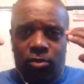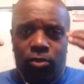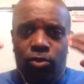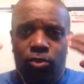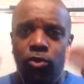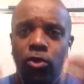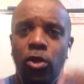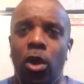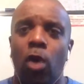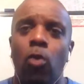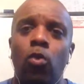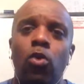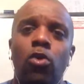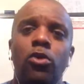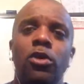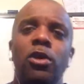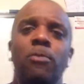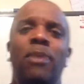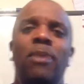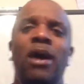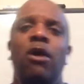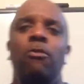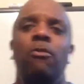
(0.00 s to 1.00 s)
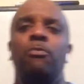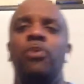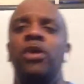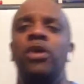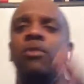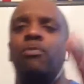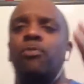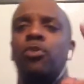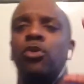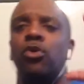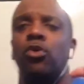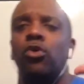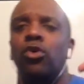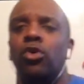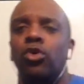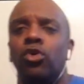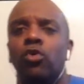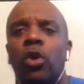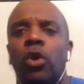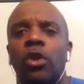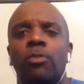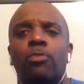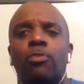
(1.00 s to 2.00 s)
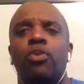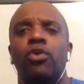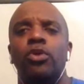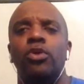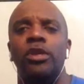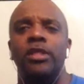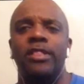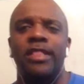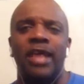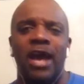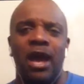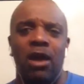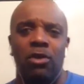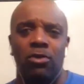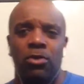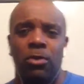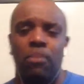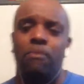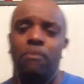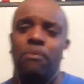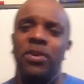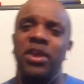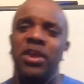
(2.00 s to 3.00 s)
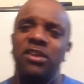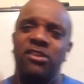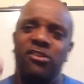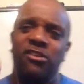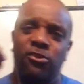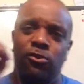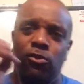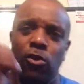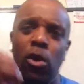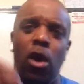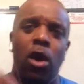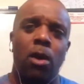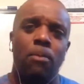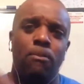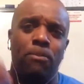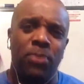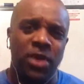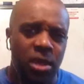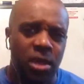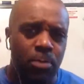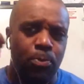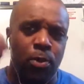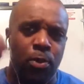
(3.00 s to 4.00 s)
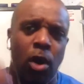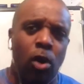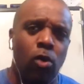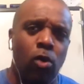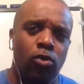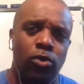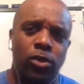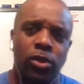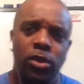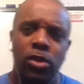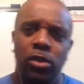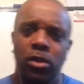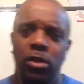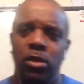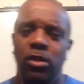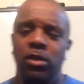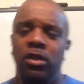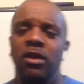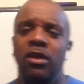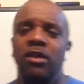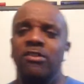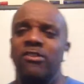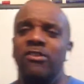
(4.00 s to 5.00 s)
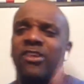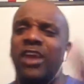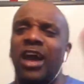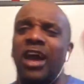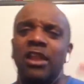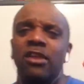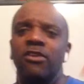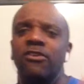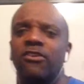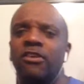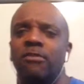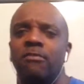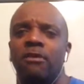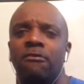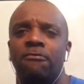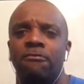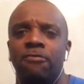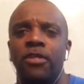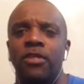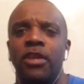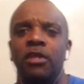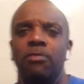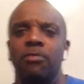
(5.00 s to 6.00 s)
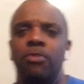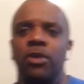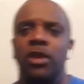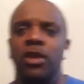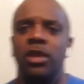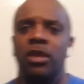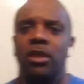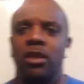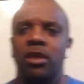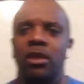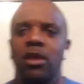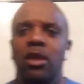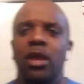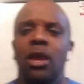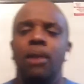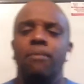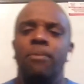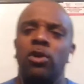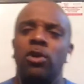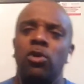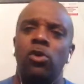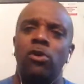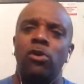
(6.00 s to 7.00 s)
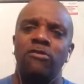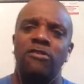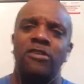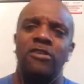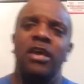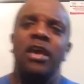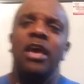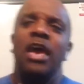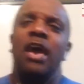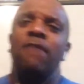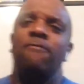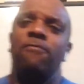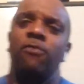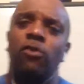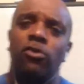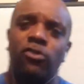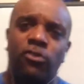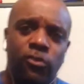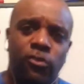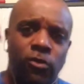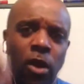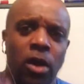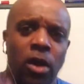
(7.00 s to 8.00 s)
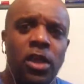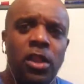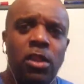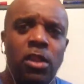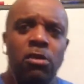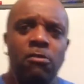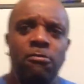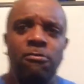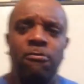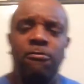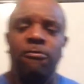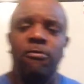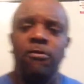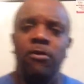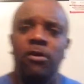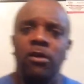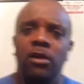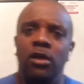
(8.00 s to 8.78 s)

do not worry about people who want to put you down. Be strong, be bold. Challenge them if need be. Because if you're strong enough,